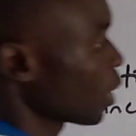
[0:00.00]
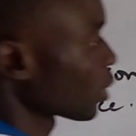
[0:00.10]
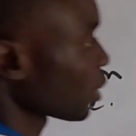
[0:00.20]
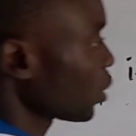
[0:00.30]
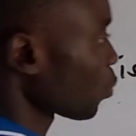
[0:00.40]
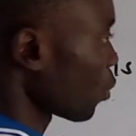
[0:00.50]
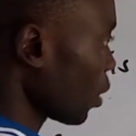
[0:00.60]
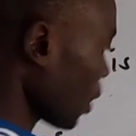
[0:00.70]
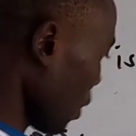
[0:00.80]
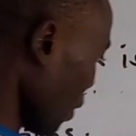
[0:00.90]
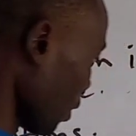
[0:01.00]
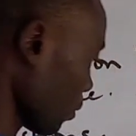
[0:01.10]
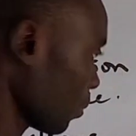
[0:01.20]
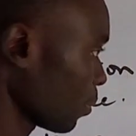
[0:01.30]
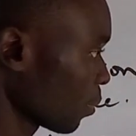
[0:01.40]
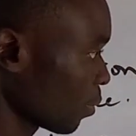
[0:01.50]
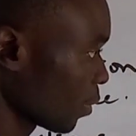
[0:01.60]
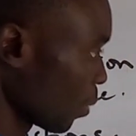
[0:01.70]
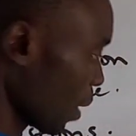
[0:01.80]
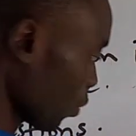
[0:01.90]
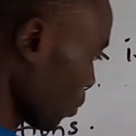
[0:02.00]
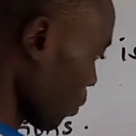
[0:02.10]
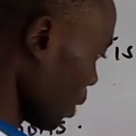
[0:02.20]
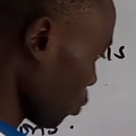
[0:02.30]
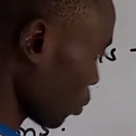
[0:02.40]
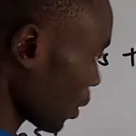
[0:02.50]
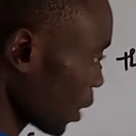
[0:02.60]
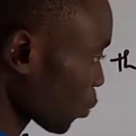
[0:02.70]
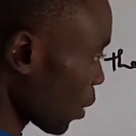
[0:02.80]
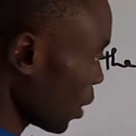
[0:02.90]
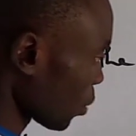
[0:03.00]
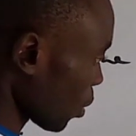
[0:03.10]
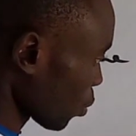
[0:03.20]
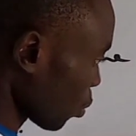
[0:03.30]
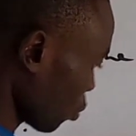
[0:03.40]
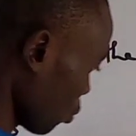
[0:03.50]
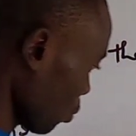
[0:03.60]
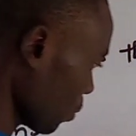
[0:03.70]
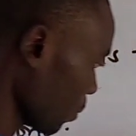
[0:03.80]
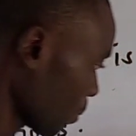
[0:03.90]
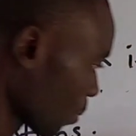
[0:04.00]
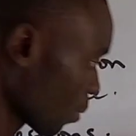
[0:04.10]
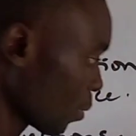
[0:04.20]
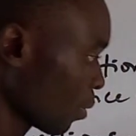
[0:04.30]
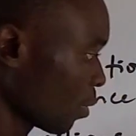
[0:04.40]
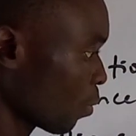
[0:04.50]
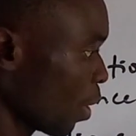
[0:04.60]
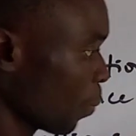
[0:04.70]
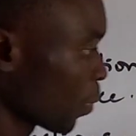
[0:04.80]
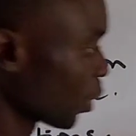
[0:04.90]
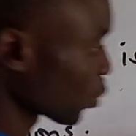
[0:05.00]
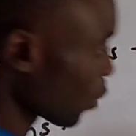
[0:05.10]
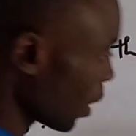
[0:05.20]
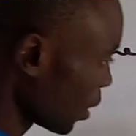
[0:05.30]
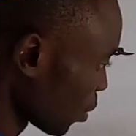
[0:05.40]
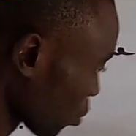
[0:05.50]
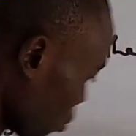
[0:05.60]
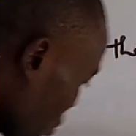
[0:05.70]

1 since we got our number to be 1. 2 times 1 is also 2. 1 plus 1 is